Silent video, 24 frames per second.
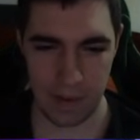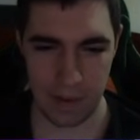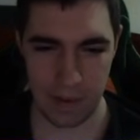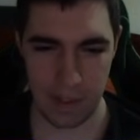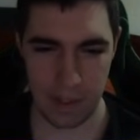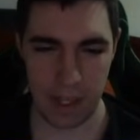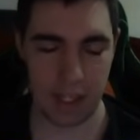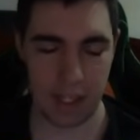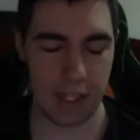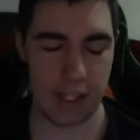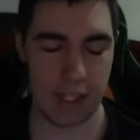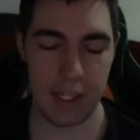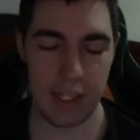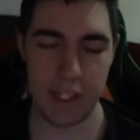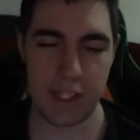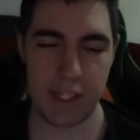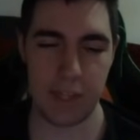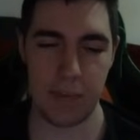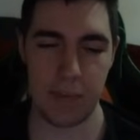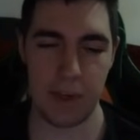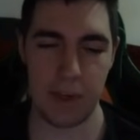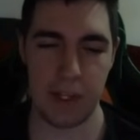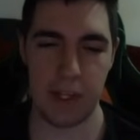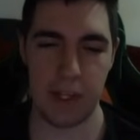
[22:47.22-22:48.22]
Yeah, that needs to
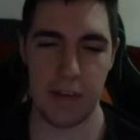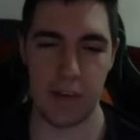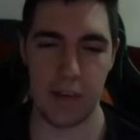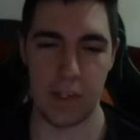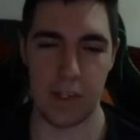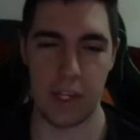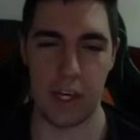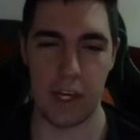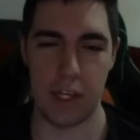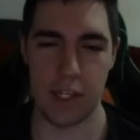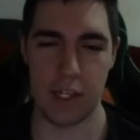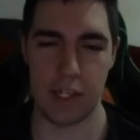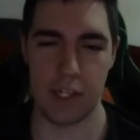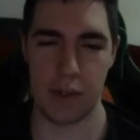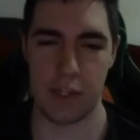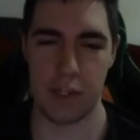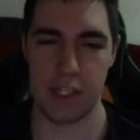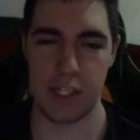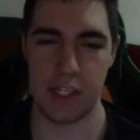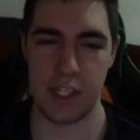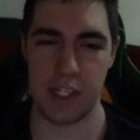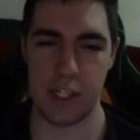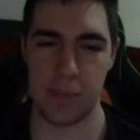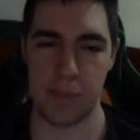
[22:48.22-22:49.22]
be a Devil Dinosaur,
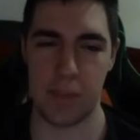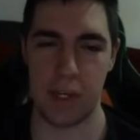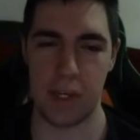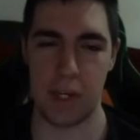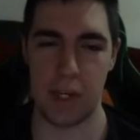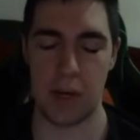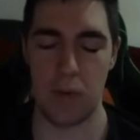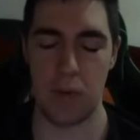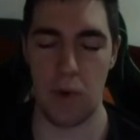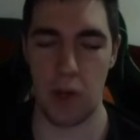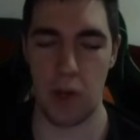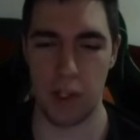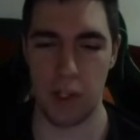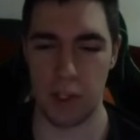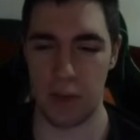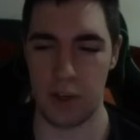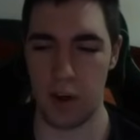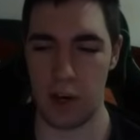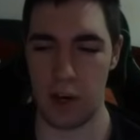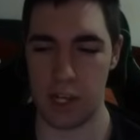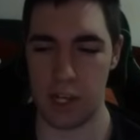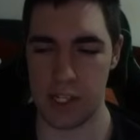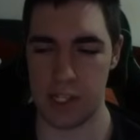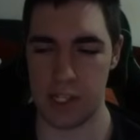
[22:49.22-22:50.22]
because he's playing a 1
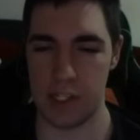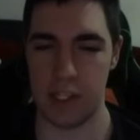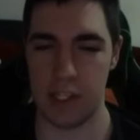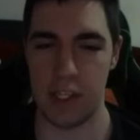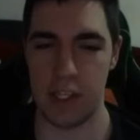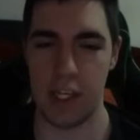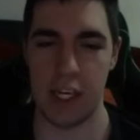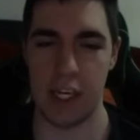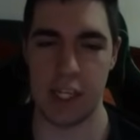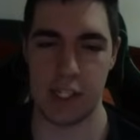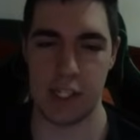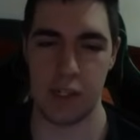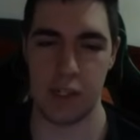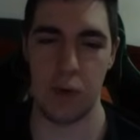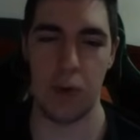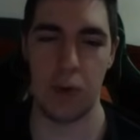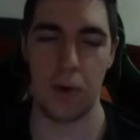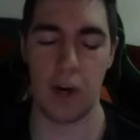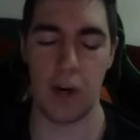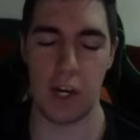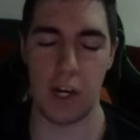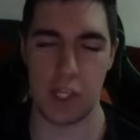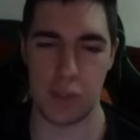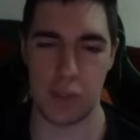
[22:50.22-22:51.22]
cost, he has no
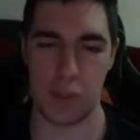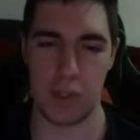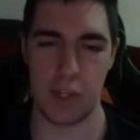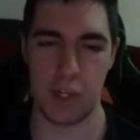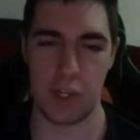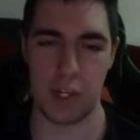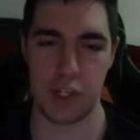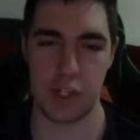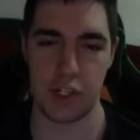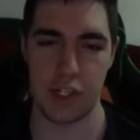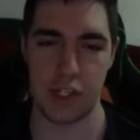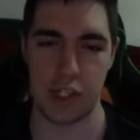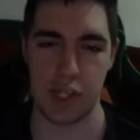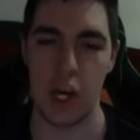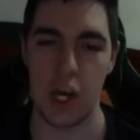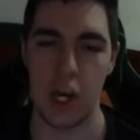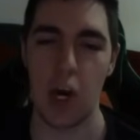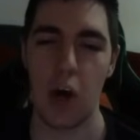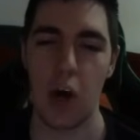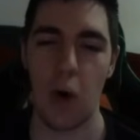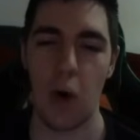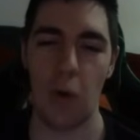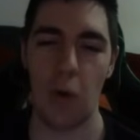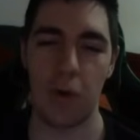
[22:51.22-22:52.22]
cost reductions,
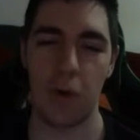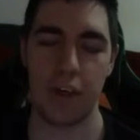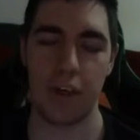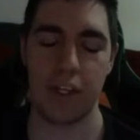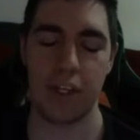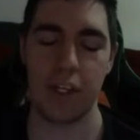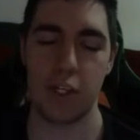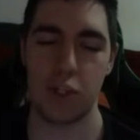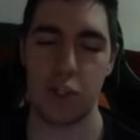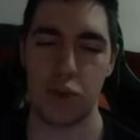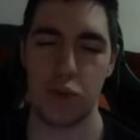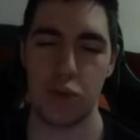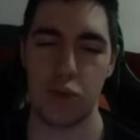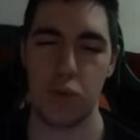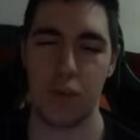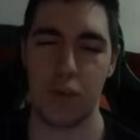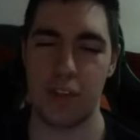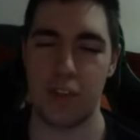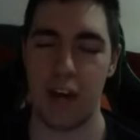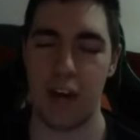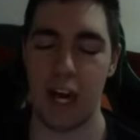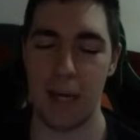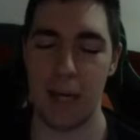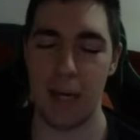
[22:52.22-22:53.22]
or he drew with
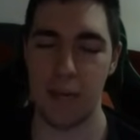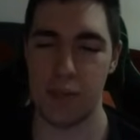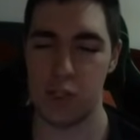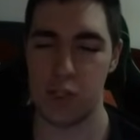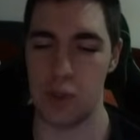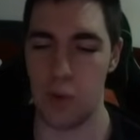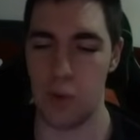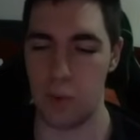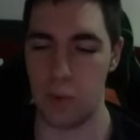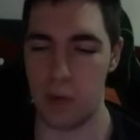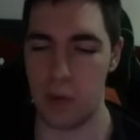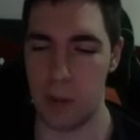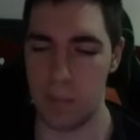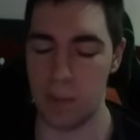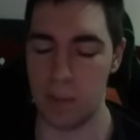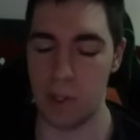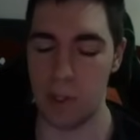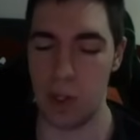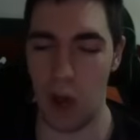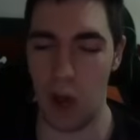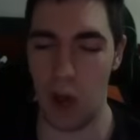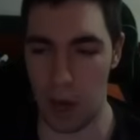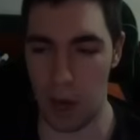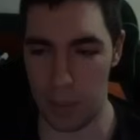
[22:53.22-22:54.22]
Time Stone a
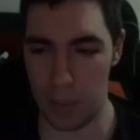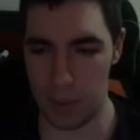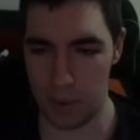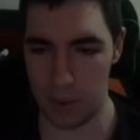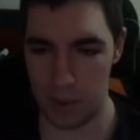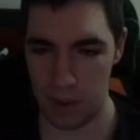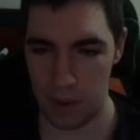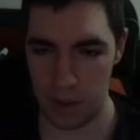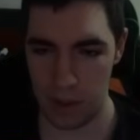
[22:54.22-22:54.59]
blob.